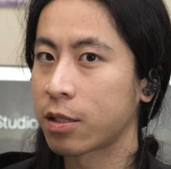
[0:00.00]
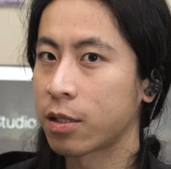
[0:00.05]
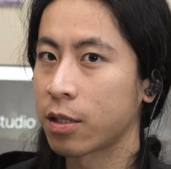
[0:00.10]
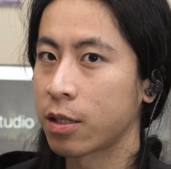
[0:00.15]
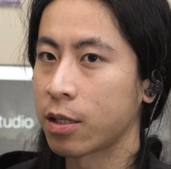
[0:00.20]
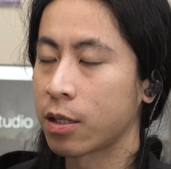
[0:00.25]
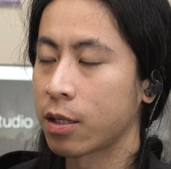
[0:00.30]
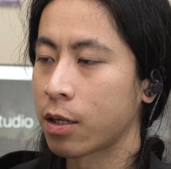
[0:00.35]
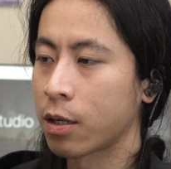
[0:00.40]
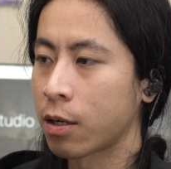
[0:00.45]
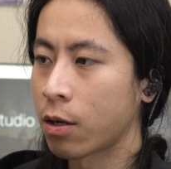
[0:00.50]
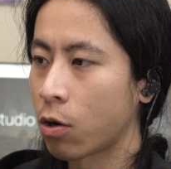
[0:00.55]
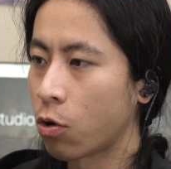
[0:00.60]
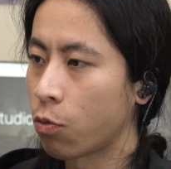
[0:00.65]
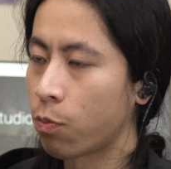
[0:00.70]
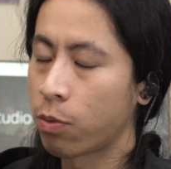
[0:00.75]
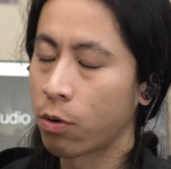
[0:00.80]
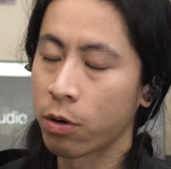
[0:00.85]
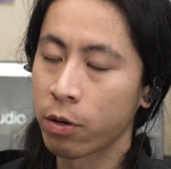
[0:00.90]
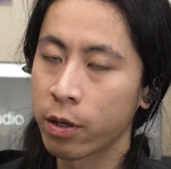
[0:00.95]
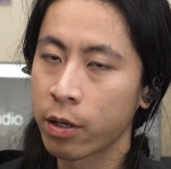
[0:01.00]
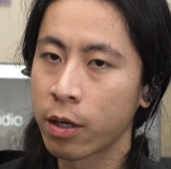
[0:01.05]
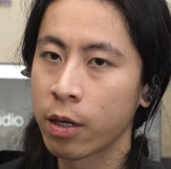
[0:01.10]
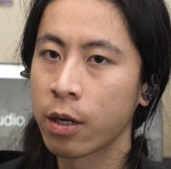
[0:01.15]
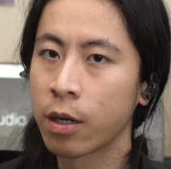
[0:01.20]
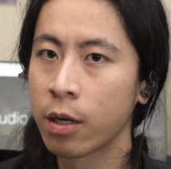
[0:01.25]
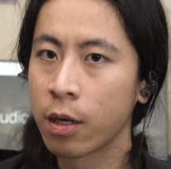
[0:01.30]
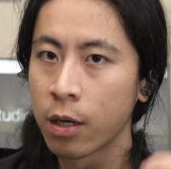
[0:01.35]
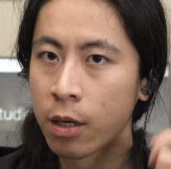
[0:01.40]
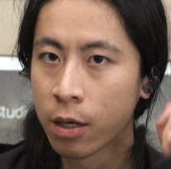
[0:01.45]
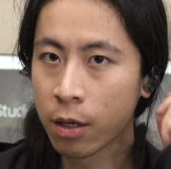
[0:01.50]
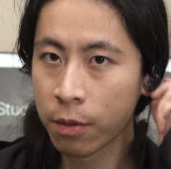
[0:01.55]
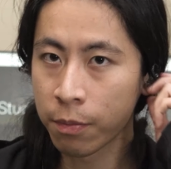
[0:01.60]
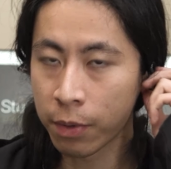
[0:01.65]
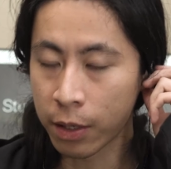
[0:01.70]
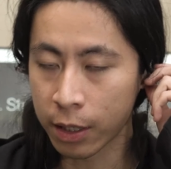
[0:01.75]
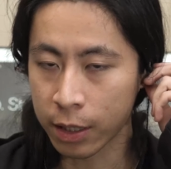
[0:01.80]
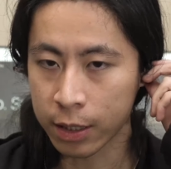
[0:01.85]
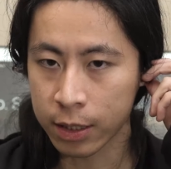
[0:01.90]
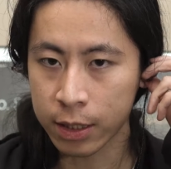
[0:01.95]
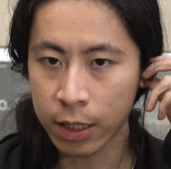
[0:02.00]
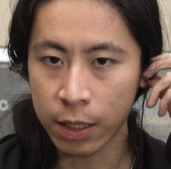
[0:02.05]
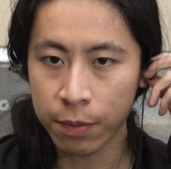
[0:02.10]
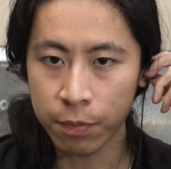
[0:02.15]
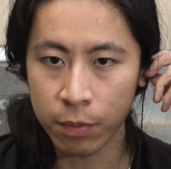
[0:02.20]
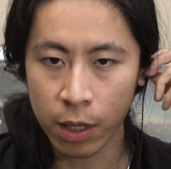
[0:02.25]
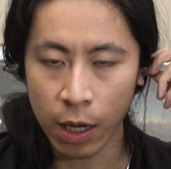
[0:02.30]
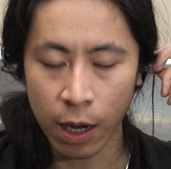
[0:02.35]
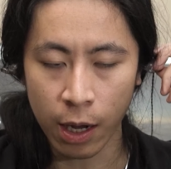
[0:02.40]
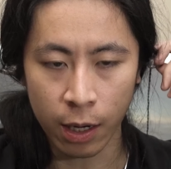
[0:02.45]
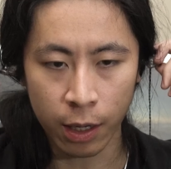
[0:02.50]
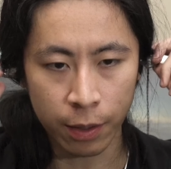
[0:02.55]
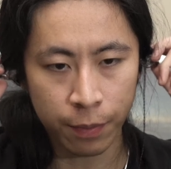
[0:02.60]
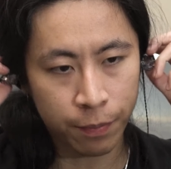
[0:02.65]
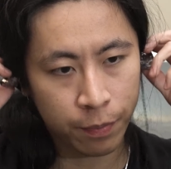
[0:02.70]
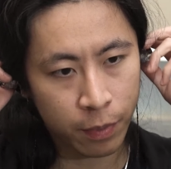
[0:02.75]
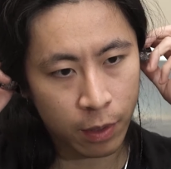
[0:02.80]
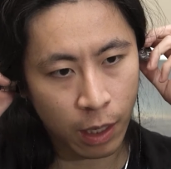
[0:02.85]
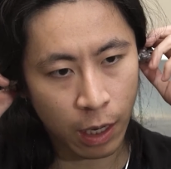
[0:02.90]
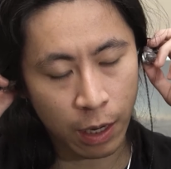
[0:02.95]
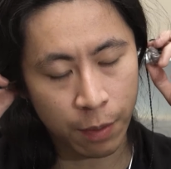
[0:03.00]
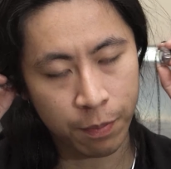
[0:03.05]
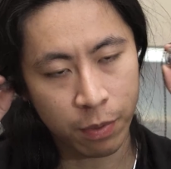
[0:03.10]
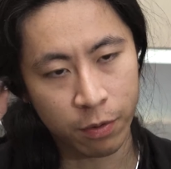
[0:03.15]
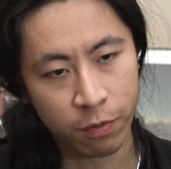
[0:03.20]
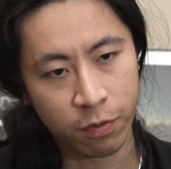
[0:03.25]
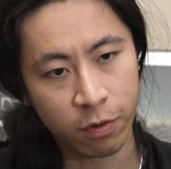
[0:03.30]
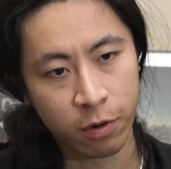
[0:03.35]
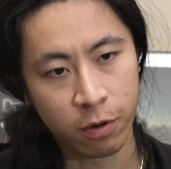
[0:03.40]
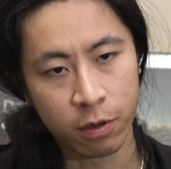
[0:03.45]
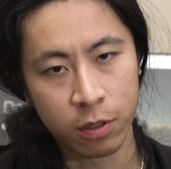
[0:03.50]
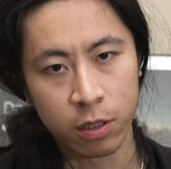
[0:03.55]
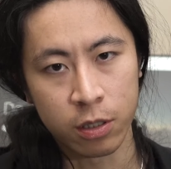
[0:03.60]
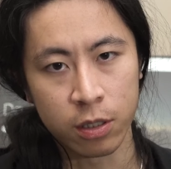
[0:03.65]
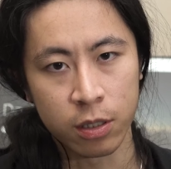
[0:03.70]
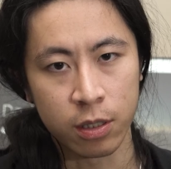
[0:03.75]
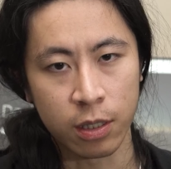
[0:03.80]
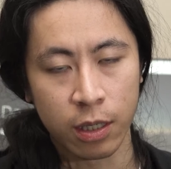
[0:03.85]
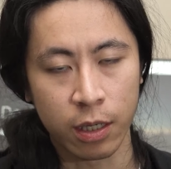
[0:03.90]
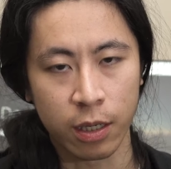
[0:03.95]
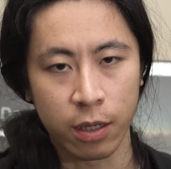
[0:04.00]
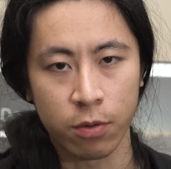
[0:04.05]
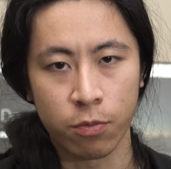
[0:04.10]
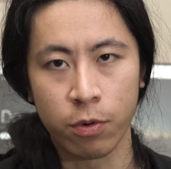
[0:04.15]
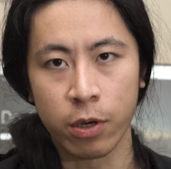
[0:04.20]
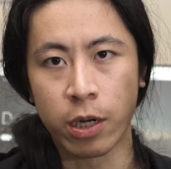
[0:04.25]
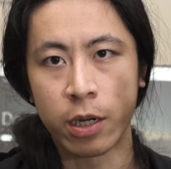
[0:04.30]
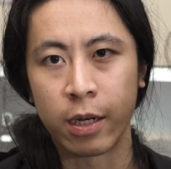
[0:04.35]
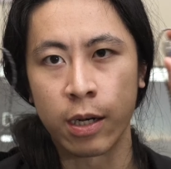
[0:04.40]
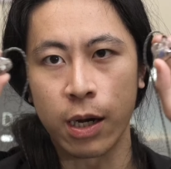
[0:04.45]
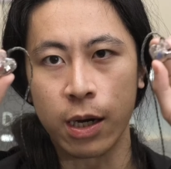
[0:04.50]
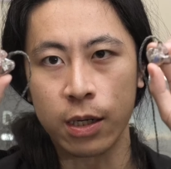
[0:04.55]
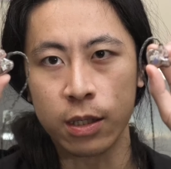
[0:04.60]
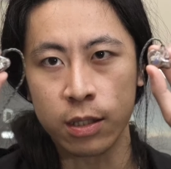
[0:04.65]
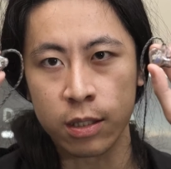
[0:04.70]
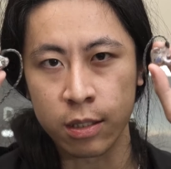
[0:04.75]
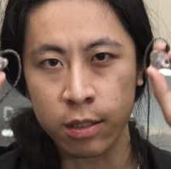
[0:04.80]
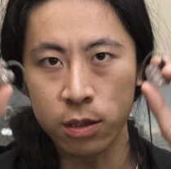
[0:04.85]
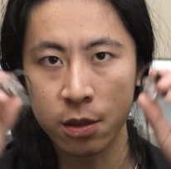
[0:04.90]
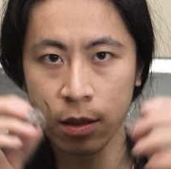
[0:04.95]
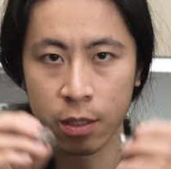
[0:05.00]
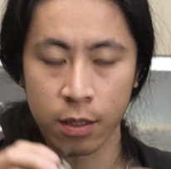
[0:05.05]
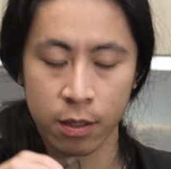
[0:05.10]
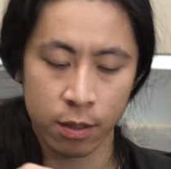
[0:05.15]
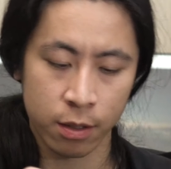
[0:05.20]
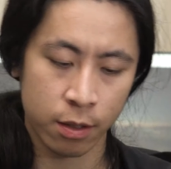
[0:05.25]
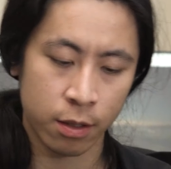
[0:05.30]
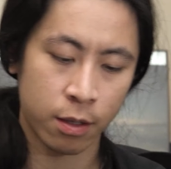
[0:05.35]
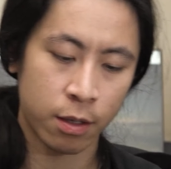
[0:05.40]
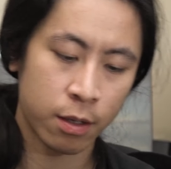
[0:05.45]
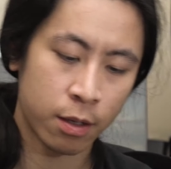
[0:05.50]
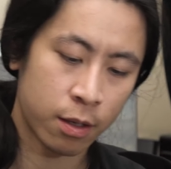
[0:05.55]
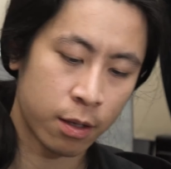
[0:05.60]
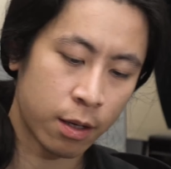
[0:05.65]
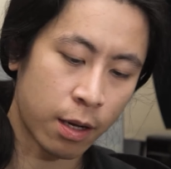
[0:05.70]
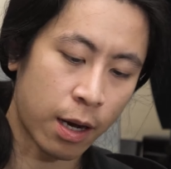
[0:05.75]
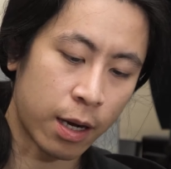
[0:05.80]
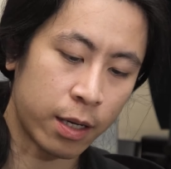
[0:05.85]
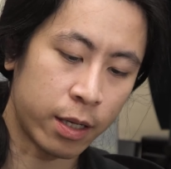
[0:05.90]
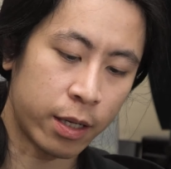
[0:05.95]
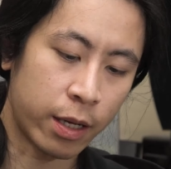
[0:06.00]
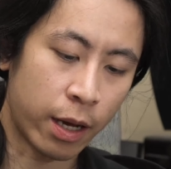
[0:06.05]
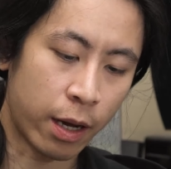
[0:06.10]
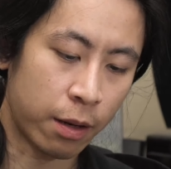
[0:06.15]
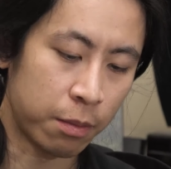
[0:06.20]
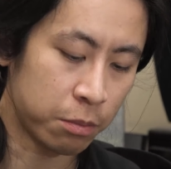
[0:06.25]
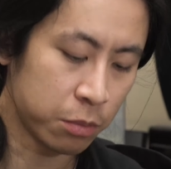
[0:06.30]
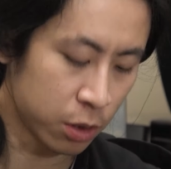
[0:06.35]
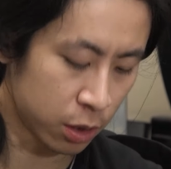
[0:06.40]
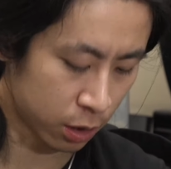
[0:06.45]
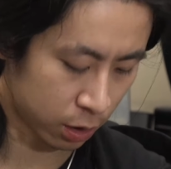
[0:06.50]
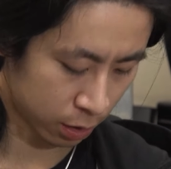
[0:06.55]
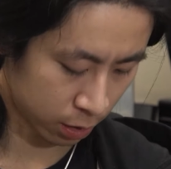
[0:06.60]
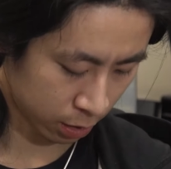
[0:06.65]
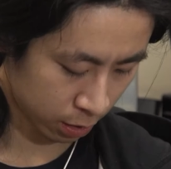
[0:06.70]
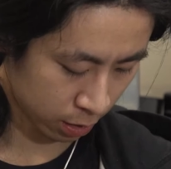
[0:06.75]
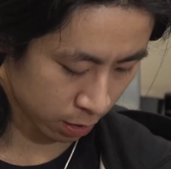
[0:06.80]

the whole point. But at the same time, I prefer these like really nice IEMs.